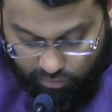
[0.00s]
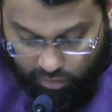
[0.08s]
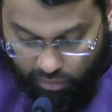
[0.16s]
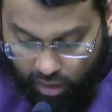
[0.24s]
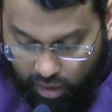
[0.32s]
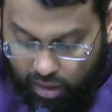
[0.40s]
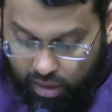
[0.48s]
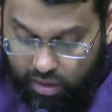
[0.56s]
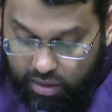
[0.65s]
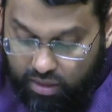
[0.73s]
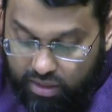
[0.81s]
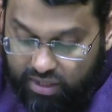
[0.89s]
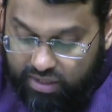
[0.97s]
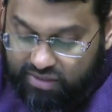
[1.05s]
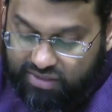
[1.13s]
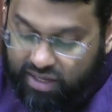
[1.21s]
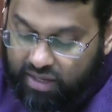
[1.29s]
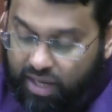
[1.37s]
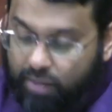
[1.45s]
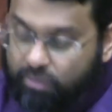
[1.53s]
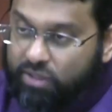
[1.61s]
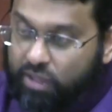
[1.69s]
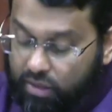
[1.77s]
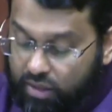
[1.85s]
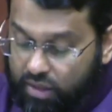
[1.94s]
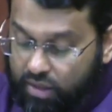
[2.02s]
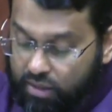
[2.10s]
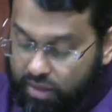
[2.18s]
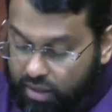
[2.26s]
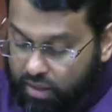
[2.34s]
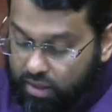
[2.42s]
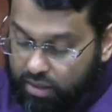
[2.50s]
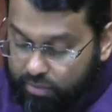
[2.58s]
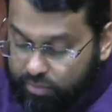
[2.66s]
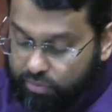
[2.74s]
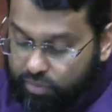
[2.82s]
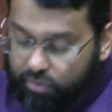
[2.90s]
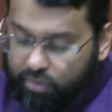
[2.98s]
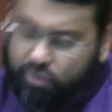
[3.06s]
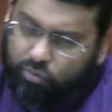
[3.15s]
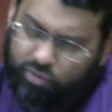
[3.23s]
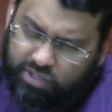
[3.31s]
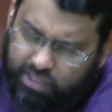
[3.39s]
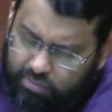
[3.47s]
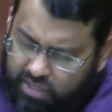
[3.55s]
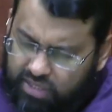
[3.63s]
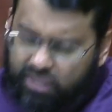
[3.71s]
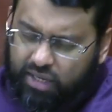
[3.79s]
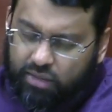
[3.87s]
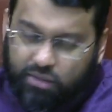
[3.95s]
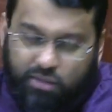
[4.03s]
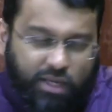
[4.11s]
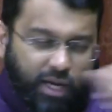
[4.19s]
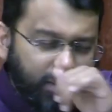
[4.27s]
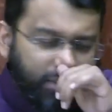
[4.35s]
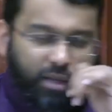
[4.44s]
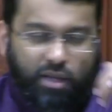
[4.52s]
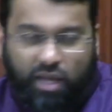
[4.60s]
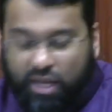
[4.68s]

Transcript: uh, his son Abdullah uh, was in Medina at the time, and